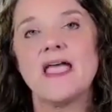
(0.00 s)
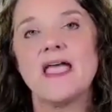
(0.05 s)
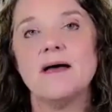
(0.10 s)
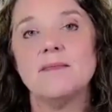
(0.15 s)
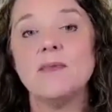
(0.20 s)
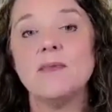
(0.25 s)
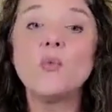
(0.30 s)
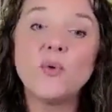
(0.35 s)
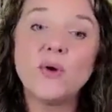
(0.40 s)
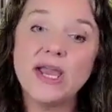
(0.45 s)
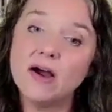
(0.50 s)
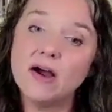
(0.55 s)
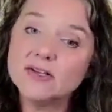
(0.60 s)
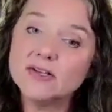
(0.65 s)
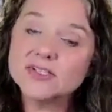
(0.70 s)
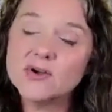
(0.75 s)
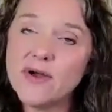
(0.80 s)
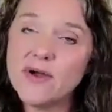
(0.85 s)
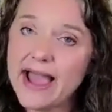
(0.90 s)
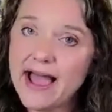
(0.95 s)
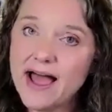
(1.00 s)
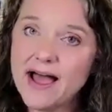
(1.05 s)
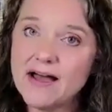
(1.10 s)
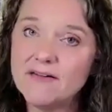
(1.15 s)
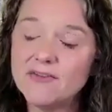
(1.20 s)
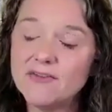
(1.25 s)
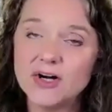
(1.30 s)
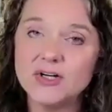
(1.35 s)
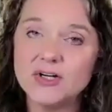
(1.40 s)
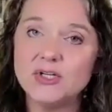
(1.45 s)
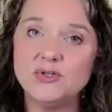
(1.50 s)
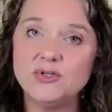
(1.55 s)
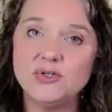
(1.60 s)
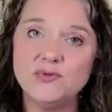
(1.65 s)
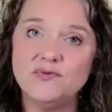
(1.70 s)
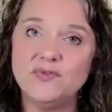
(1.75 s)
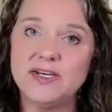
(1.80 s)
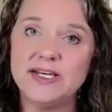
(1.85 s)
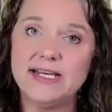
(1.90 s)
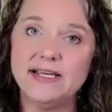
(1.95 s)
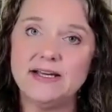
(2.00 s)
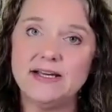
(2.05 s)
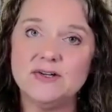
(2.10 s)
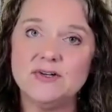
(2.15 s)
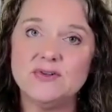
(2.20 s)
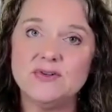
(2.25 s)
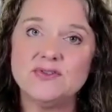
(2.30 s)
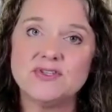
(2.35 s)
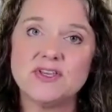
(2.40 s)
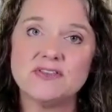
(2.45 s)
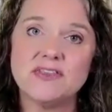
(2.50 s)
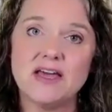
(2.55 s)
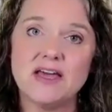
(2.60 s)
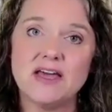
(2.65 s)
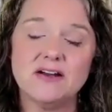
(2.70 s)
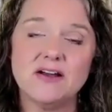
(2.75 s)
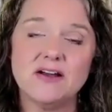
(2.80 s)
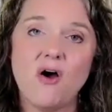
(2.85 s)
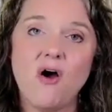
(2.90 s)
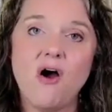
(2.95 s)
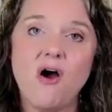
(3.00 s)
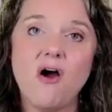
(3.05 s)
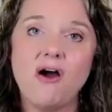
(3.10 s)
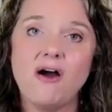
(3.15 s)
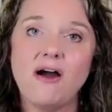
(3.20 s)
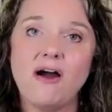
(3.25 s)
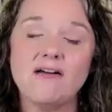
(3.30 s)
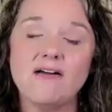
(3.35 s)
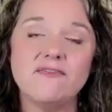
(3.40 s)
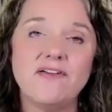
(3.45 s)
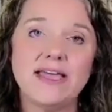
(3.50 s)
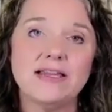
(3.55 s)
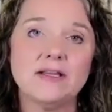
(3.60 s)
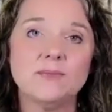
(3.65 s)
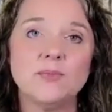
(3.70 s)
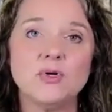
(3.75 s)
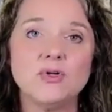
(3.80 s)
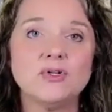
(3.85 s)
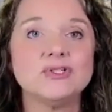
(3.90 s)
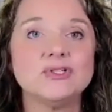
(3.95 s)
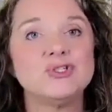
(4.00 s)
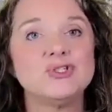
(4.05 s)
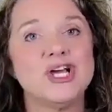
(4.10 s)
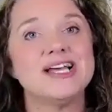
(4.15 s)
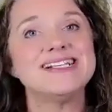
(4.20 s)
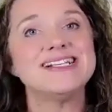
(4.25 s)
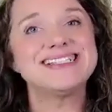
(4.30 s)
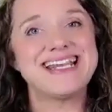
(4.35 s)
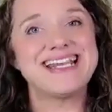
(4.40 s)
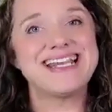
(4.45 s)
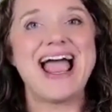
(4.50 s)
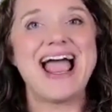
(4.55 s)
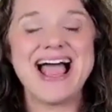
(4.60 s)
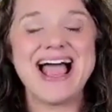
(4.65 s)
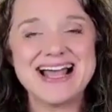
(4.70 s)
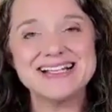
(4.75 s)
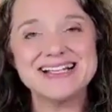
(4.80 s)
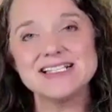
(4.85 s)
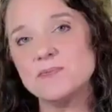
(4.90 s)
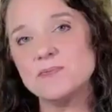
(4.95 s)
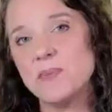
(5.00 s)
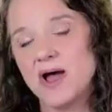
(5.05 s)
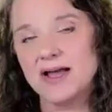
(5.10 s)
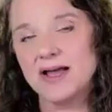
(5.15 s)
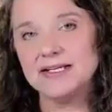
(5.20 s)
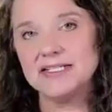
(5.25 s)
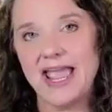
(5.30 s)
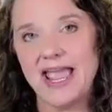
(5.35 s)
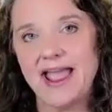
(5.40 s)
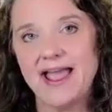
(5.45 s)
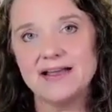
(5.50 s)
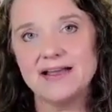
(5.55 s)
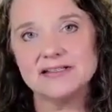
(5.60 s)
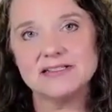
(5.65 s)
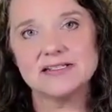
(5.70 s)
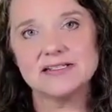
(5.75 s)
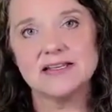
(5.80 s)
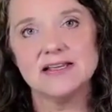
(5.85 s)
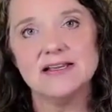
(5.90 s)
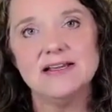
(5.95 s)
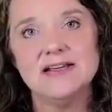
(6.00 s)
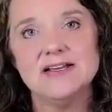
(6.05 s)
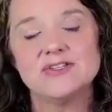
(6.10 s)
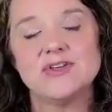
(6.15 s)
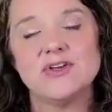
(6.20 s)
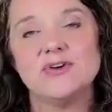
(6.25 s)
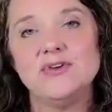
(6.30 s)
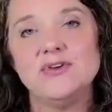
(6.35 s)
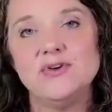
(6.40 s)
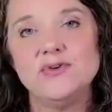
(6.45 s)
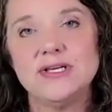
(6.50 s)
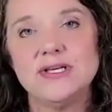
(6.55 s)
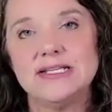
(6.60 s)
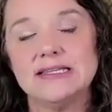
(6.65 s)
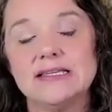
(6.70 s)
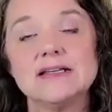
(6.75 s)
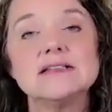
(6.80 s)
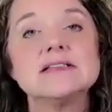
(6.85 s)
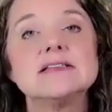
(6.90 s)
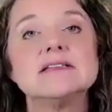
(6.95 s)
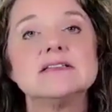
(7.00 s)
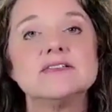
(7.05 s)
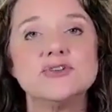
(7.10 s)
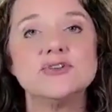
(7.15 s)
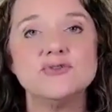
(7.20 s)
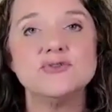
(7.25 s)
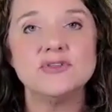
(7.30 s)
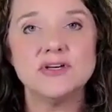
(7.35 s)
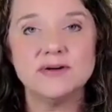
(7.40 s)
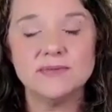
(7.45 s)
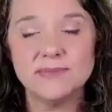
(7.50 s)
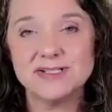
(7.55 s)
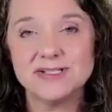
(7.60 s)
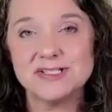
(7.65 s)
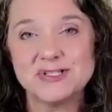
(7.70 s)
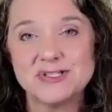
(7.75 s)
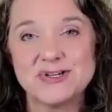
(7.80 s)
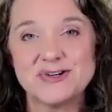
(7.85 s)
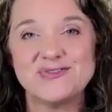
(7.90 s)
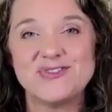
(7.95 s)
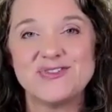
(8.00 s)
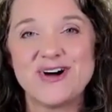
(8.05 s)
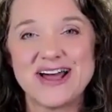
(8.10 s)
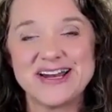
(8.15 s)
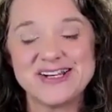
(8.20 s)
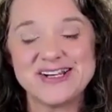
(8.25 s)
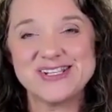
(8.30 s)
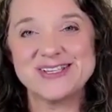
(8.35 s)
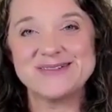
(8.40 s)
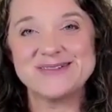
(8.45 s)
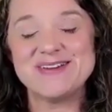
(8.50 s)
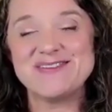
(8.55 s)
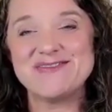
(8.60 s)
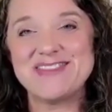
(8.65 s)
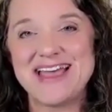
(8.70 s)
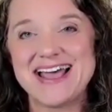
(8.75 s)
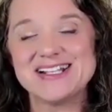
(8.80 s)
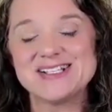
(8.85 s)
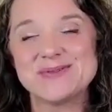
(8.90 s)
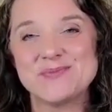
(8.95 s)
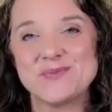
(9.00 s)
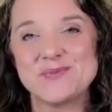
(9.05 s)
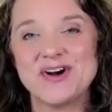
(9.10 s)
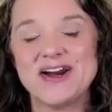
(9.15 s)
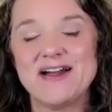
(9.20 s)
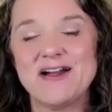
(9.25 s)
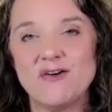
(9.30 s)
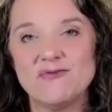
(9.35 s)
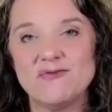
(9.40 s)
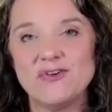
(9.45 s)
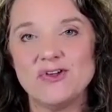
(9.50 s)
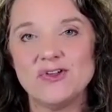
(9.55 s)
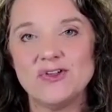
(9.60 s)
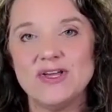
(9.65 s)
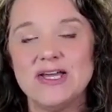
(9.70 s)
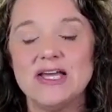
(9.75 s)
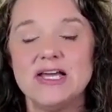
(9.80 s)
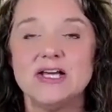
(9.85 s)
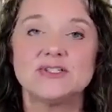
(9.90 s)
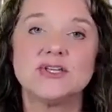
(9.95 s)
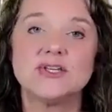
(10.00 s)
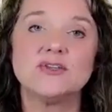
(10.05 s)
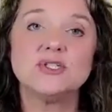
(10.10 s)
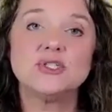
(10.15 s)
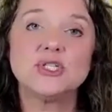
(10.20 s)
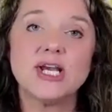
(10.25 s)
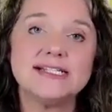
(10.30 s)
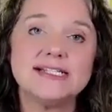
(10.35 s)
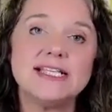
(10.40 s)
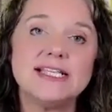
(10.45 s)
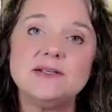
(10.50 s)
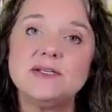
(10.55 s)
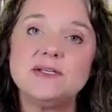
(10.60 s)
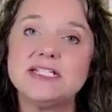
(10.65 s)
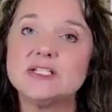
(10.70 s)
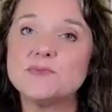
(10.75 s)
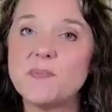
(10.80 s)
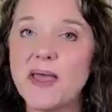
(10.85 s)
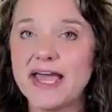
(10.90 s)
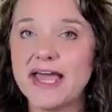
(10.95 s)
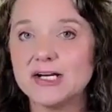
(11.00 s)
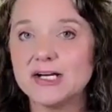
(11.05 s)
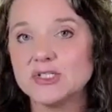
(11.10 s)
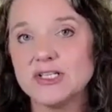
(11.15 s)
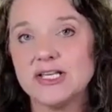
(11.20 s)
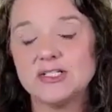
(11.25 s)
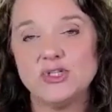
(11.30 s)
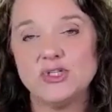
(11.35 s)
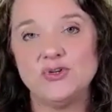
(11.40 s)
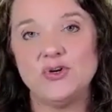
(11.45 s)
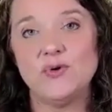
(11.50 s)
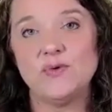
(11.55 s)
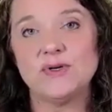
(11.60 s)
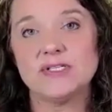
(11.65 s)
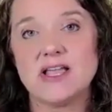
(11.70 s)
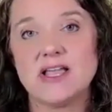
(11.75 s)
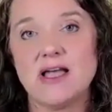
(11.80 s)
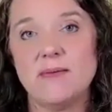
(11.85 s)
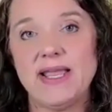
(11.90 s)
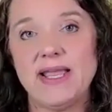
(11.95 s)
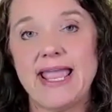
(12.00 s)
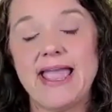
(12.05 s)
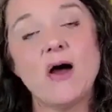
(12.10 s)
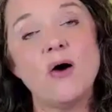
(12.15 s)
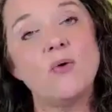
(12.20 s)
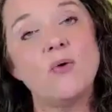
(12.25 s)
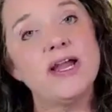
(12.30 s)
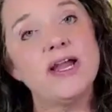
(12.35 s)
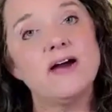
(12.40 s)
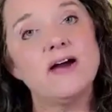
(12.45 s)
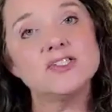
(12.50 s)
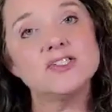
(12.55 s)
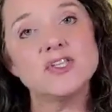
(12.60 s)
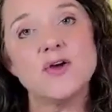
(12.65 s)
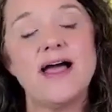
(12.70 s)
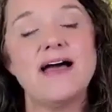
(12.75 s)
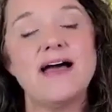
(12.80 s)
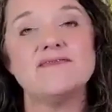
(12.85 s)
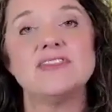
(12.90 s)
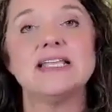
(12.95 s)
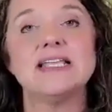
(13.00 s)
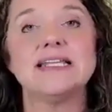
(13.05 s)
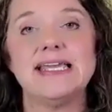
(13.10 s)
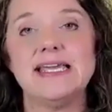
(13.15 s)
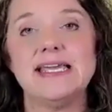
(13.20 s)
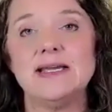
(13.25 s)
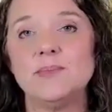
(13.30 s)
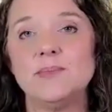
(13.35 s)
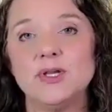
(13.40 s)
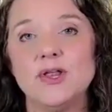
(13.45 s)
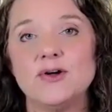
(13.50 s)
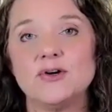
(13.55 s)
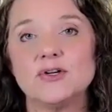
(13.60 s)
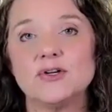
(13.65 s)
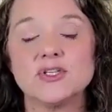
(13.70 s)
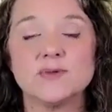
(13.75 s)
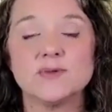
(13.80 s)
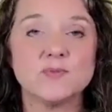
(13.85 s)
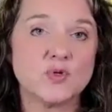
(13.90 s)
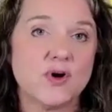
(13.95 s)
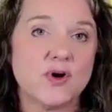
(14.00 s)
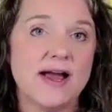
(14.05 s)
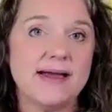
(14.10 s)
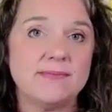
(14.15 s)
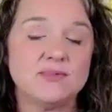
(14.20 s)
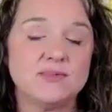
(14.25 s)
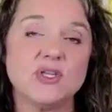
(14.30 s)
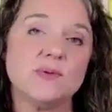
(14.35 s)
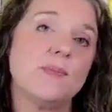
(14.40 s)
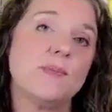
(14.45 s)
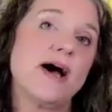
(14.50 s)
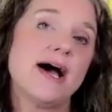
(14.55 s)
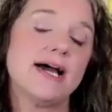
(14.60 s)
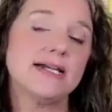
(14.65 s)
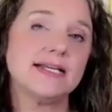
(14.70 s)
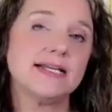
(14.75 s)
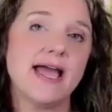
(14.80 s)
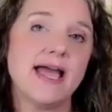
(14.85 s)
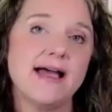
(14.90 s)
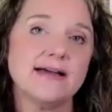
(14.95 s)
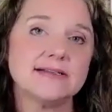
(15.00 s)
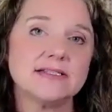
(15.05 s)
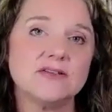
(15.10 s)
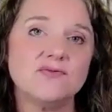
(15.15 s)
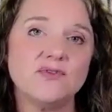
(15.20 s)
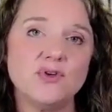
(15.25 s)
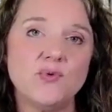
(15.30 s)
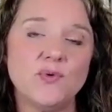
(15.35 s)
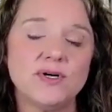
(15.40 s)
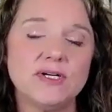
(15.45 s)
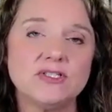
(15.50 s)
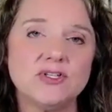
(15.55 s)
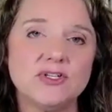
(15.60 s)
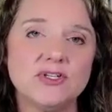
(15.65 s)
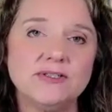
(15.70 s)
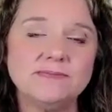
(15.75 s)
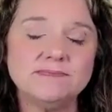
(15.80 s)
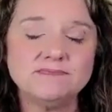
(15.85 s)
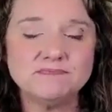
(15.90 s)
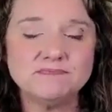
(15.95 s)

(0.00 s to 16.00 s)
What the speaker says: We also have our YouTube videos that are available just as a podcast, so you can listen to them instead of watch them if that's more helpful. So the JC Dispatch lets you know what's coming out. We also have the link below to subscribe to the podcast if you want to.